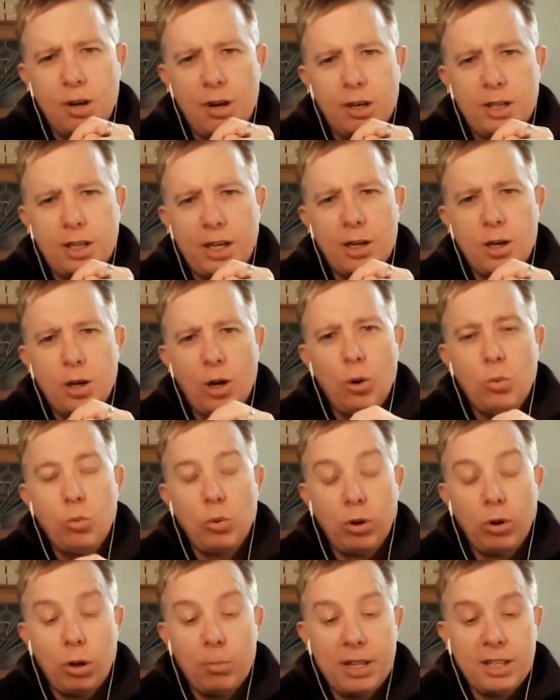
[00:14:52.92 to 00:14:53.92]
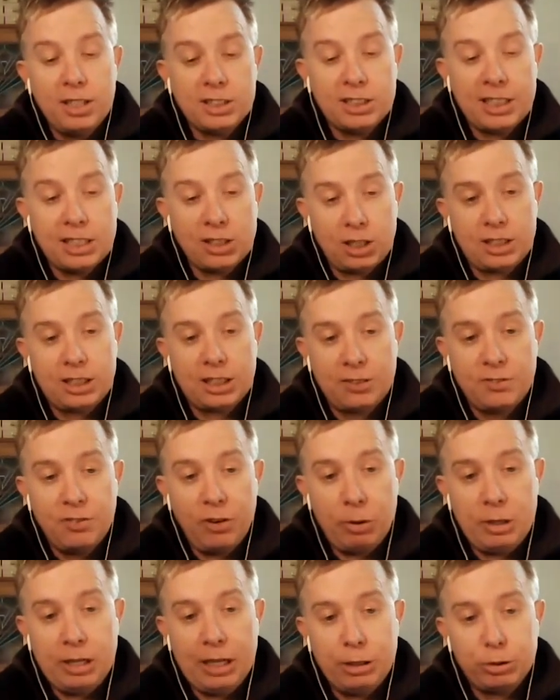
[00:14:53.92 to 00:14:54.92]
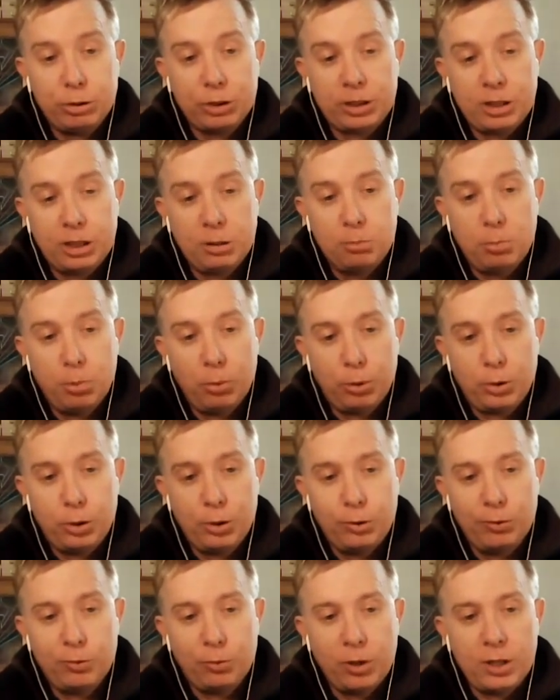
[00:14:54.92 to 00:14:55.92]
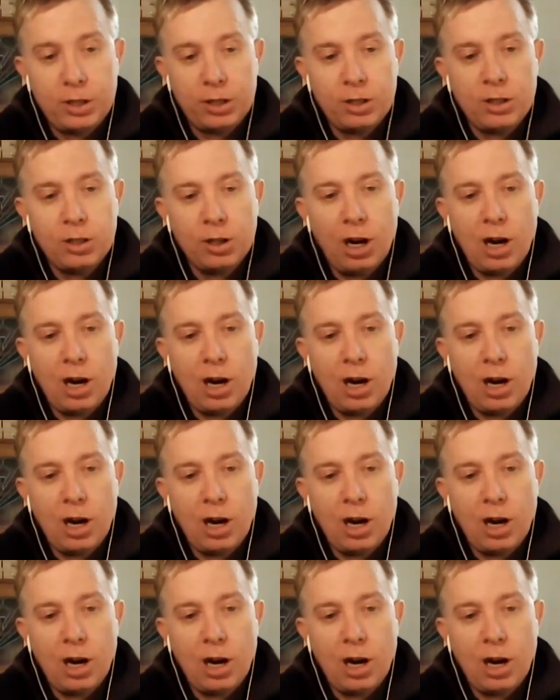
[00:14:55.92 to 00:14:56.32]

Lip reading: Okay. Well, I mean, it sounds like it's a very interesting book you've written.